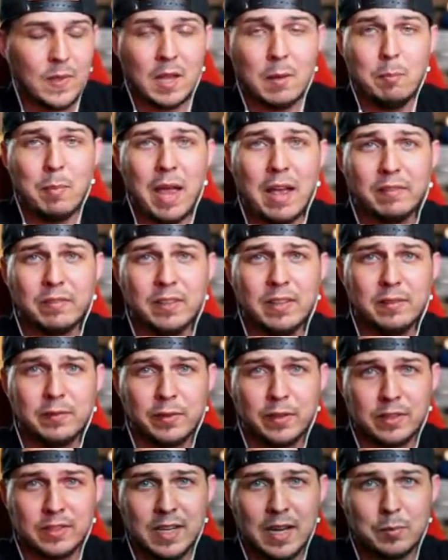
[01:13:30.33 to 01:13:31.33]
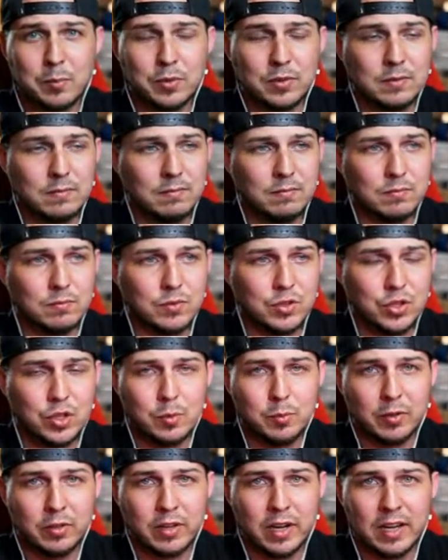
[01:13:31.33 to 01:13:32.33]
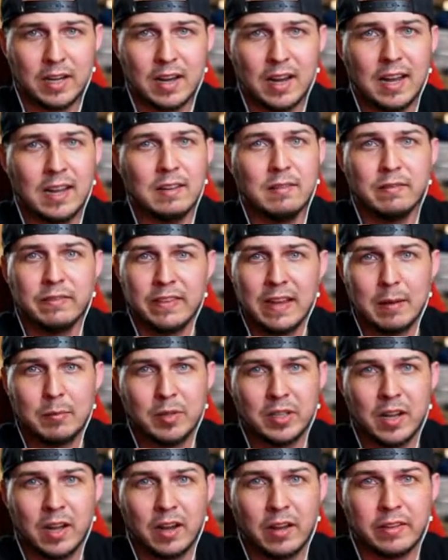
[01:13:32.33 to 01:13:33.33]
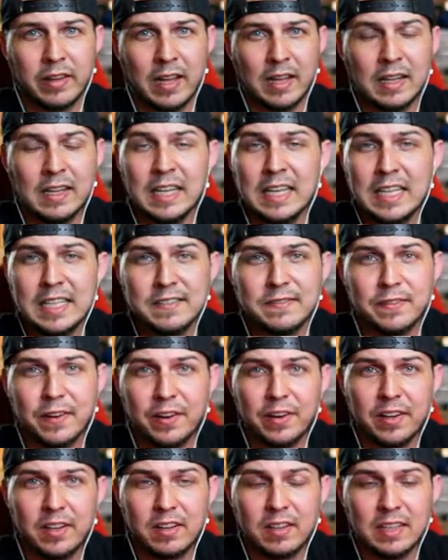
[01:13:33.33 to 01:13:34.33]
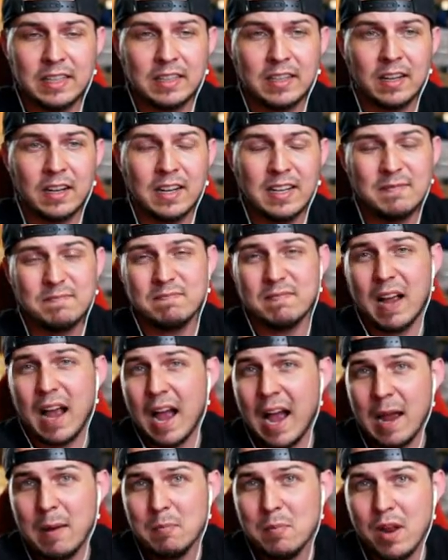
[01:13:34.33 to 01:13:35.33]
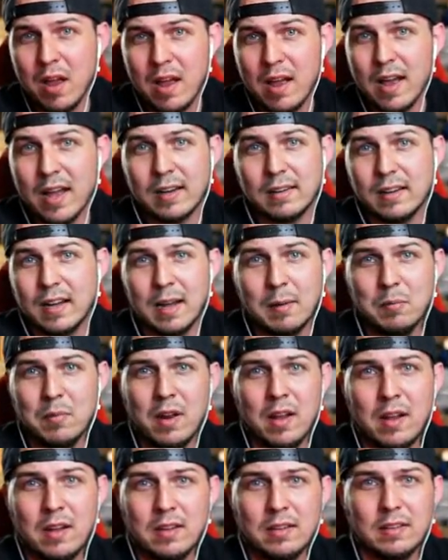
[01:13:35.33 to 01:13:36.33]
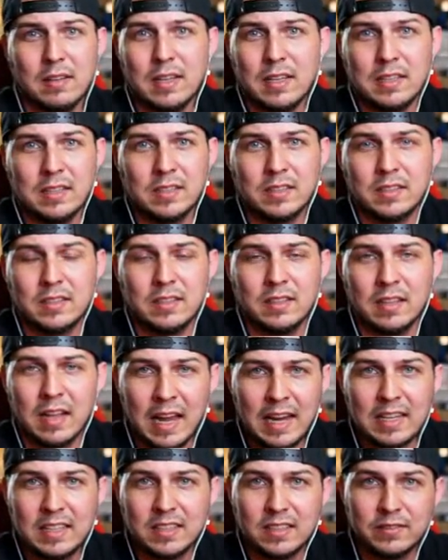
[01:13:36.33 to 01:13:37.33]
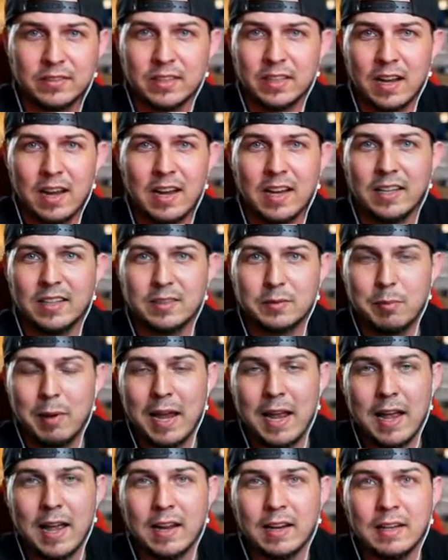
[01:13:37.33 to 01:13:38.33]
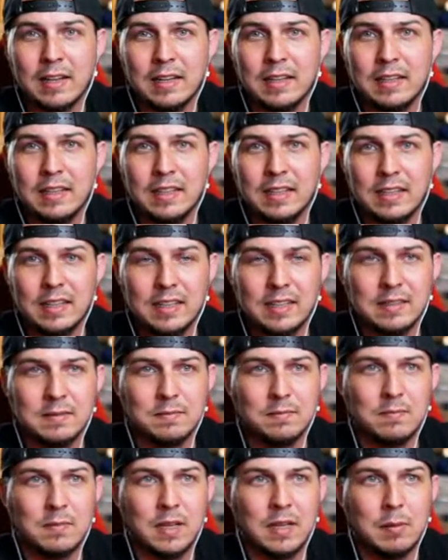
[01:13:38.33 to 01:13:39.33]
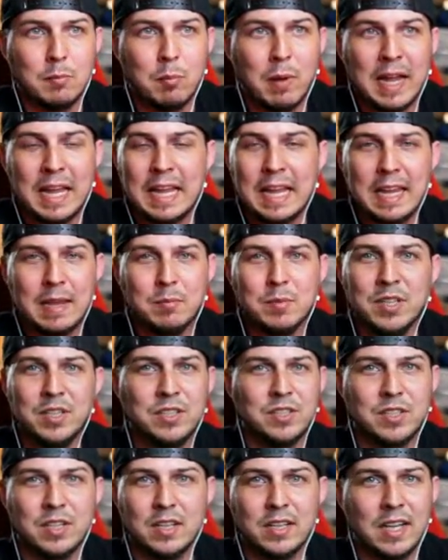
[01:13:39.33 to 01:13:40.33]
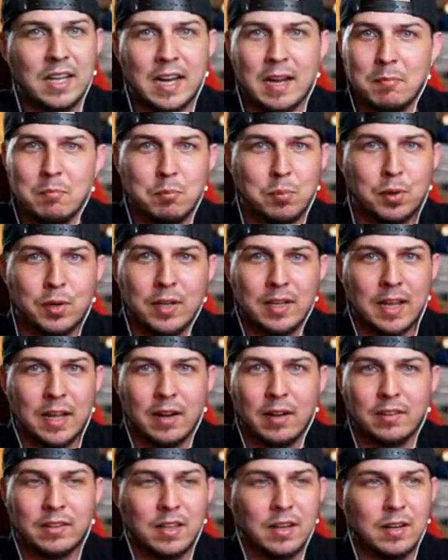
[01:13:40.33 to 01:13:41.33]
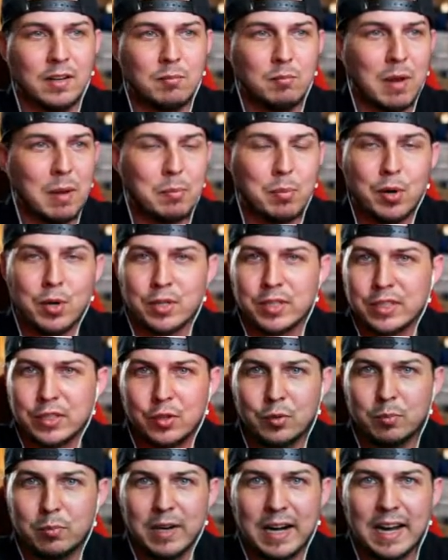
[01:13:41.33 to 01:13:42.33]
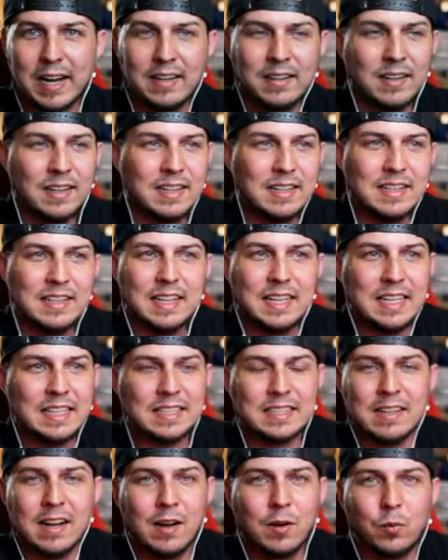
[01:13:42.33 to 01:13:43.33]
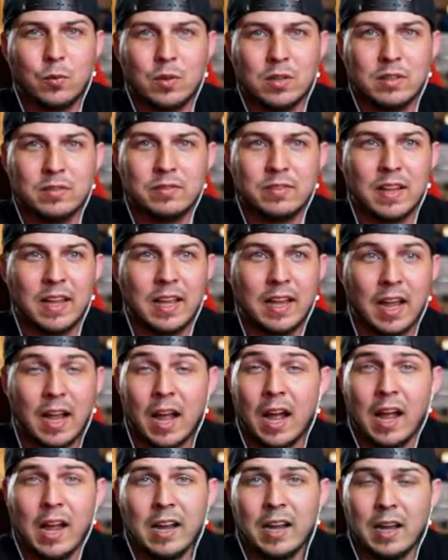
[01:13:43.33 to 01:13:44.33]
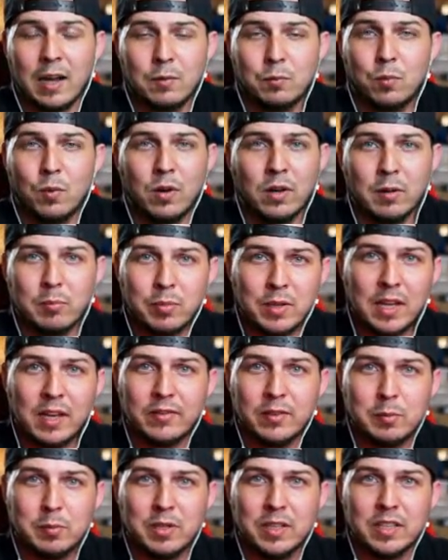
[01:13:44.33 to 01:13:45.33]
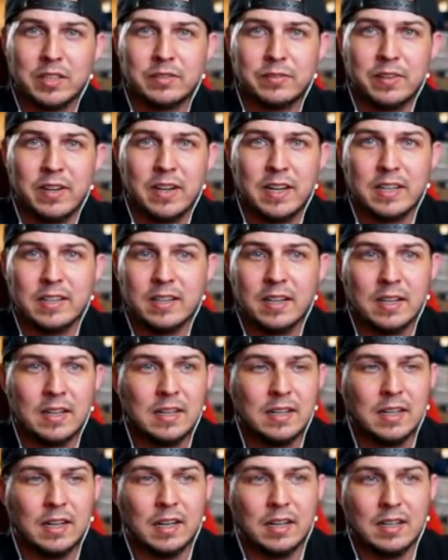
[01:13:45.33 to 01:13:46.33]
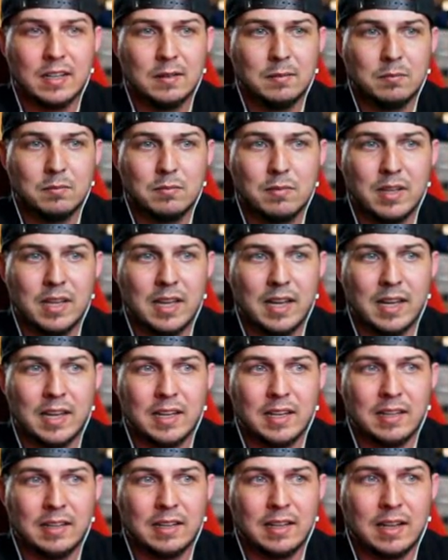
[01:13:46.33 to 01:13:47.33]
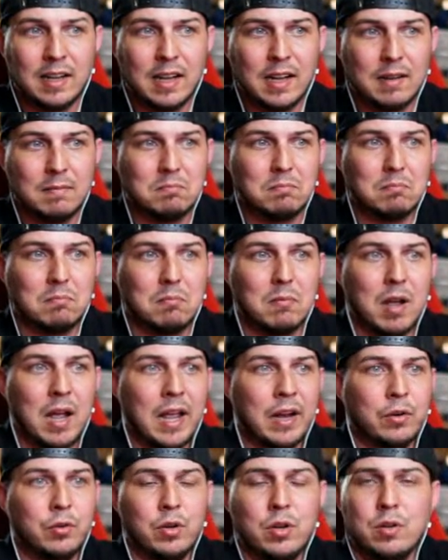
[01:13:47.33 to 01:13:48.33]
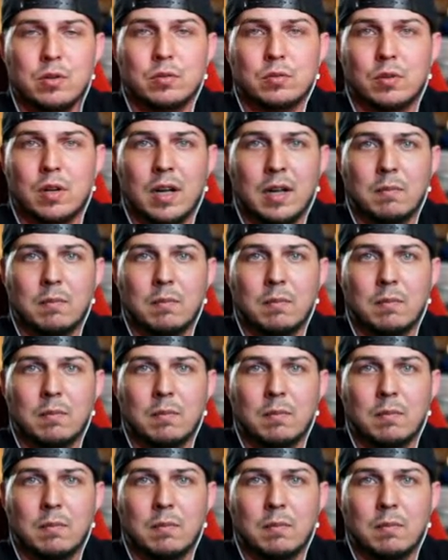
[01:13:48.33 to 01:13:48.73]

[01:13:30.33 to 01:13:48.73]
Pat Flynn, for example, super great guy, family guy, all that. He's very clean cut. I'm not as nice of a guy as Pat. My image that I'm putting out there, my personal brand, is not one of like, hi, I want to be everybody's friend. And I don't know.